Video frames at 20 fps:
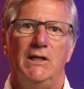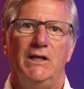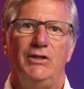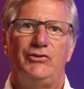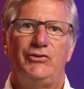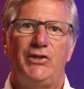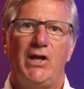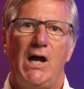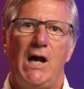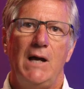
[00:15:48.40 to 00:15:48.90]

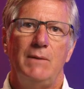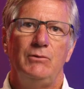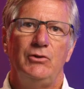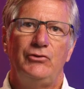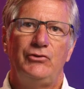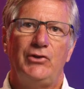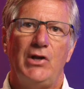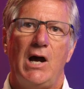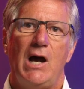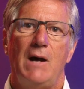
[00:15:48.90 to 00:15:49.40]
It's time to
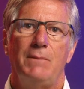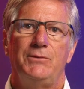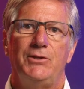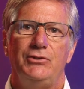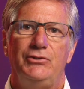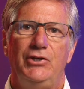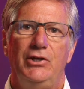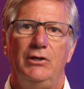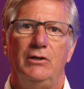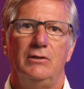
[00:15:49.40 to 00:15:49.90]
stop the
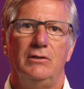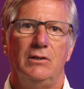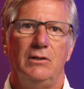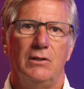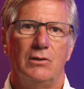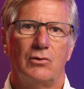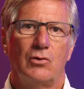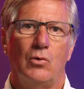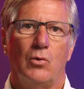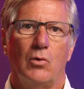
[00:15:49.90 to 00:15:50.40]
tyranny of
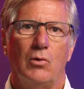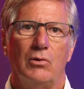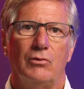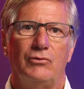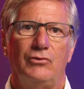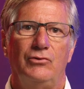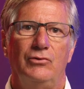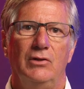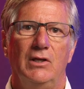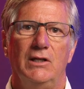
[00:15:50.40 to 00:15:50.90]
the
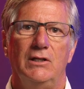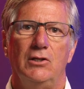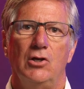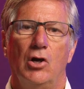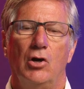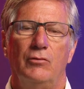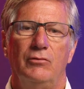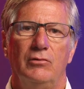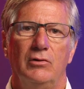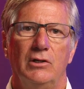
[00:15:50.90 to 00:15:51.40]
courts and the
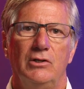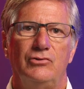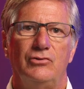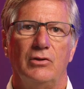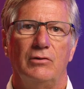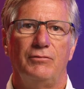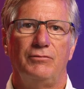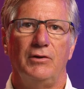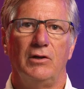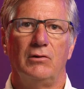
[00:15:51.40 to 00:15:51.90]
overreach of
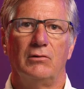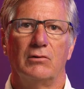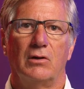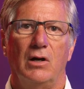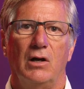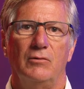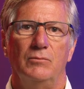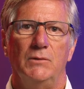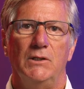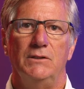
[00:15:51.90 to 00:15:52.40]
the federal
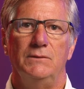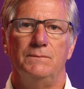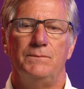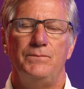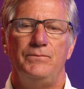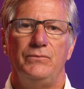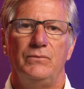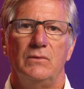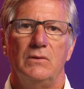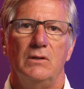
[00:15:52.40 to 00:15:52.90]
government.
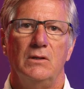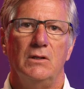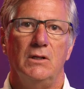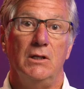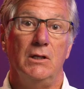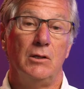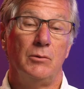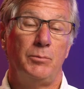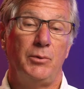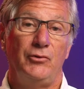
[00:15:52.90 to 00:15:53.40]

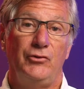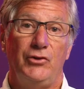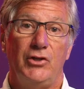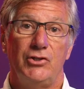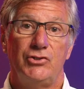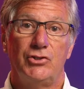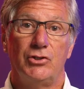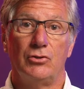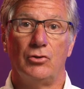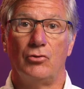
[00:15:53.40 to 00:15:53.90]

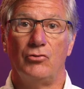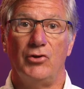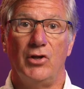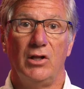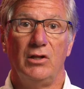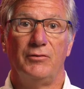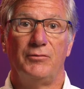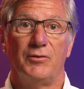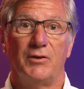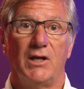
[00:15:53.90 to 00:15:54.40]
Interposition or
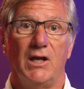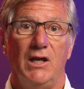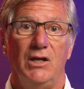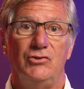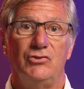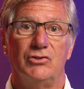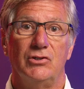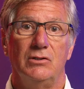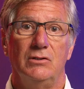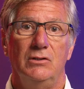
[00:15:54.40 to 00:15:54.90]

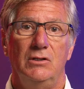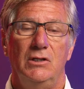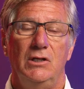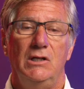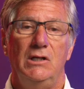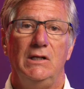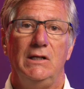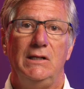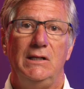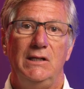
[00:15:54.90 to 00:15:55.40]

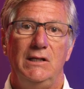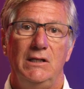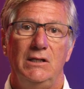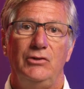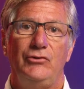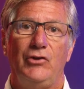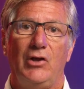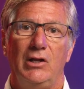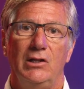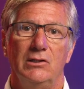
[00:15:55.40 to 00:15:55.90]
nullification
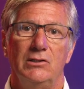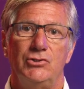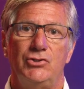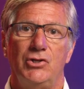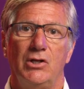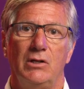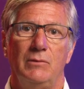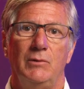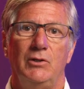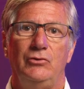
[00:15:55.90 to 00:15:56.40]
is a
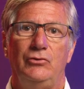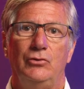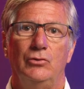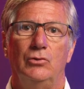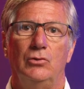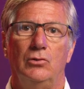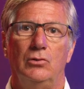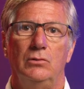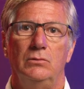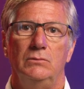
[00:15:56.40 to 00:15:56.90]
legitimate
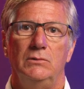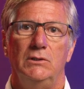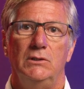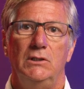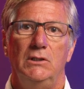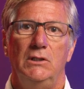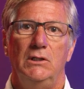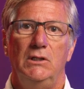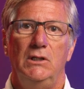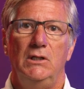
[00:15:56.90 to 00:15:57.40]
tool.
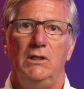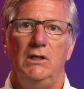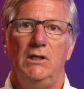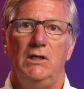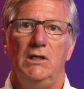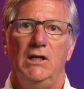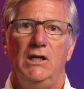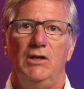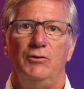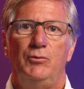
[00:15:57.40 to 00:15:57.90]

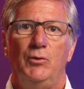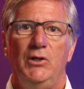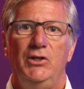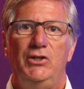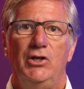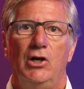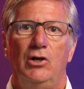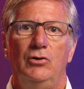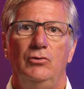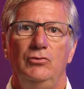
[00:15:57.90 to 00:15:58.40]
If we
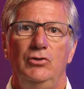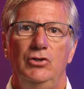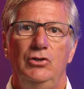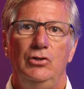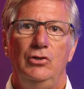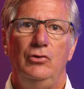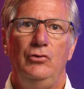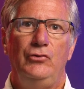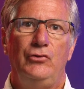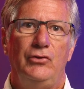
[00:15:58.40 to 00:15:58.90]
don't
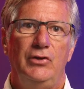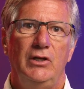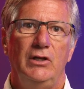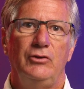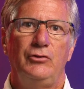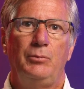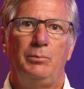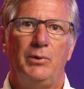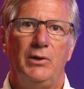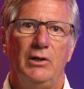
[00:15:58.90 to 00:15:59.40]
use
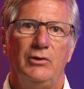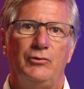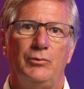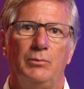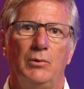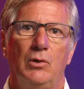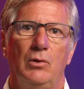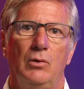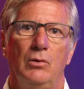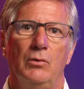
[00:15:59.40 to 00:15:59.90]
this
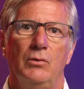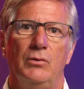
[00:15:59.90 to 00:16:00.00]
principle,